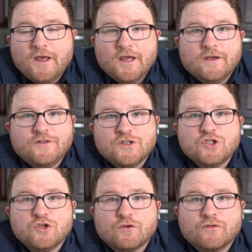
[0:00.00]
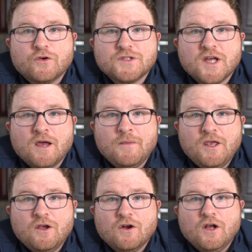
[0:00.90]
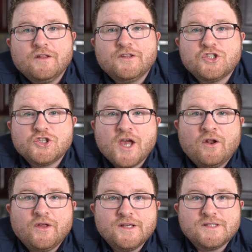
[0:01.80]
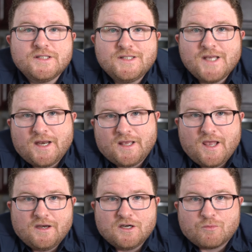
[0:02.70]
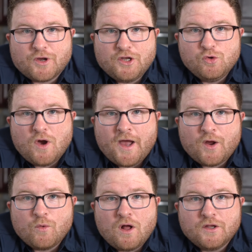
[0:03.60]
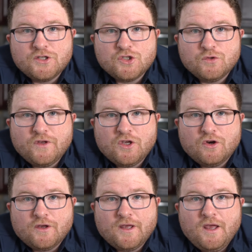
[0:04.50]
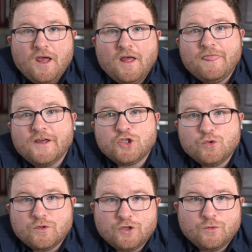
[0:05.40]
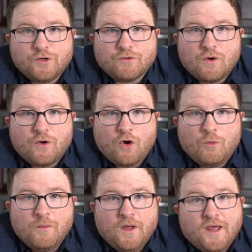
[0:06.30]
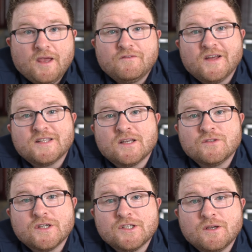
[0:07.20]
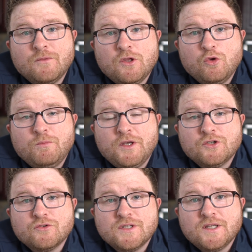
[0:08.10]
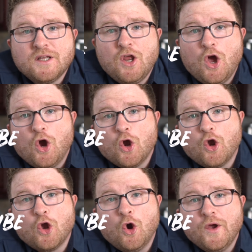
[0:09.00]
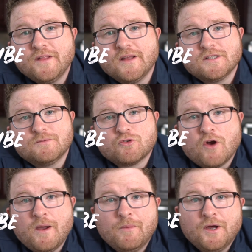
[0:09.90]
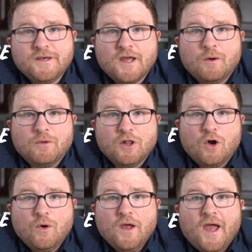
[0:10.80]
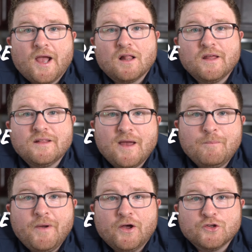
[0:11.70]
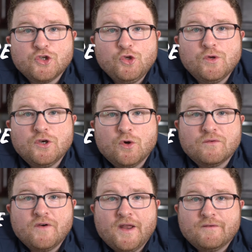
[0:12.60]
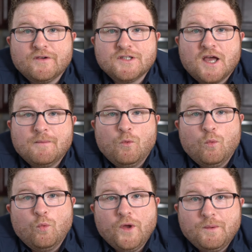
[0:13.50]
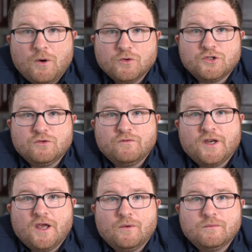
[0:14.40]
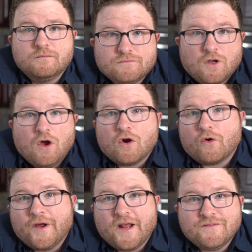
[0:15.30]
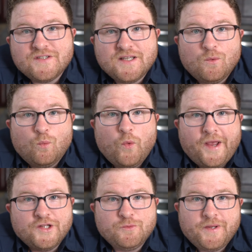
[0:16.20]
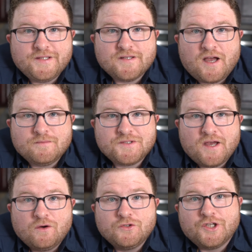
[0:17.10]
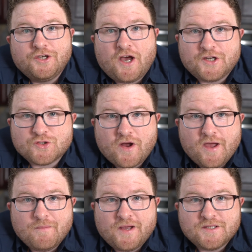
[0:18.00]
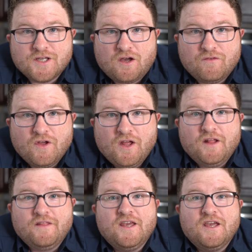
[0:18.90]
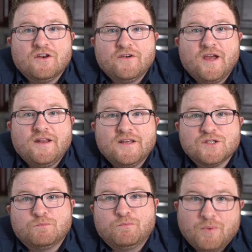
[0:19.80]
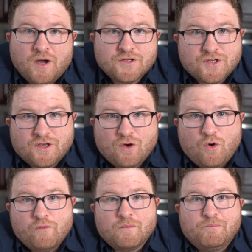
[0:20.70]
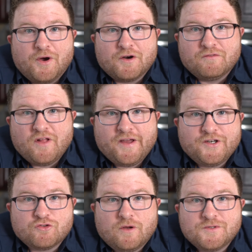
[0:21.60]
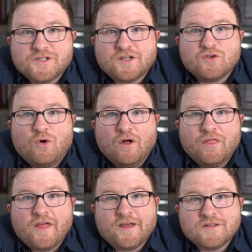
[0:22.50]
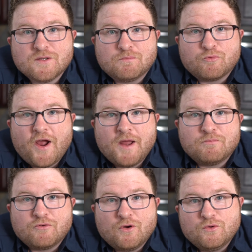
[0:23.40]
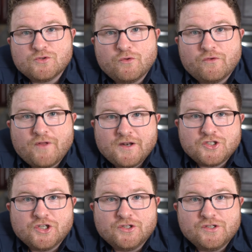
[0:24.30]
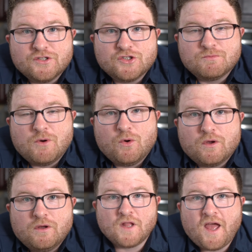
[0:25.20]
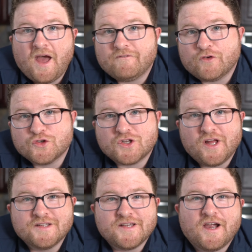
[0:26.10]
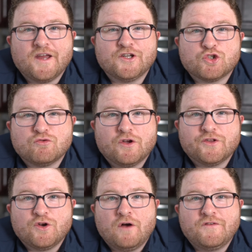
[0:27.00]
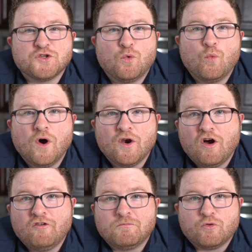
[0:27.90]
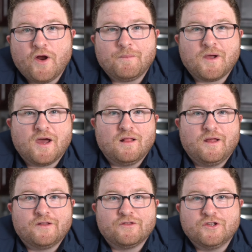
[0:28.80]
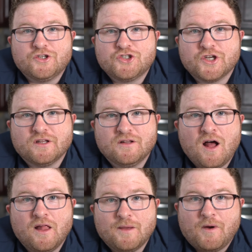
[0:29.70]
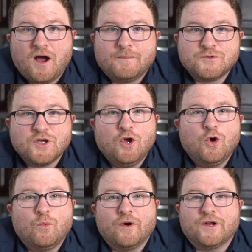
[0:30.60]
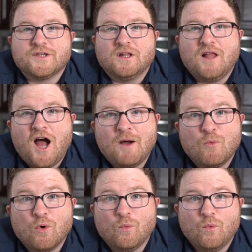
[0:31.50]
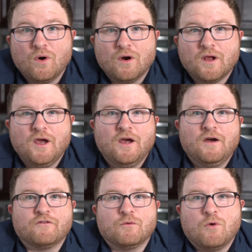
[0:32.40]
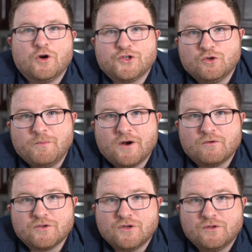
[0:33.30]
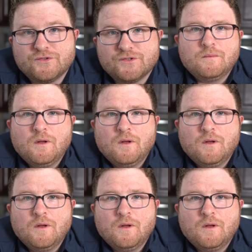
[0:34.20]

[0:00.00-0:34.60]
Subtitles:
If this is your first time here, this channel is dedicated to bringing you high quality sous vide cooking that you can do in your own home. If that sounds like something that you'd be interested in, go hit that subscribe button down below and click that bell so you get notified every time we post a new video. Alright, I've seen it way too many times now to not try it myself. The internet is buzzing over Butterfly and drumsticks, all thanks to Brad Pros over at Chili's and Smoke. At first glance, I kind of shrugged it off as a one-off prep, kind of like the chicken lollipops, where it's a lot more work for marginal better results.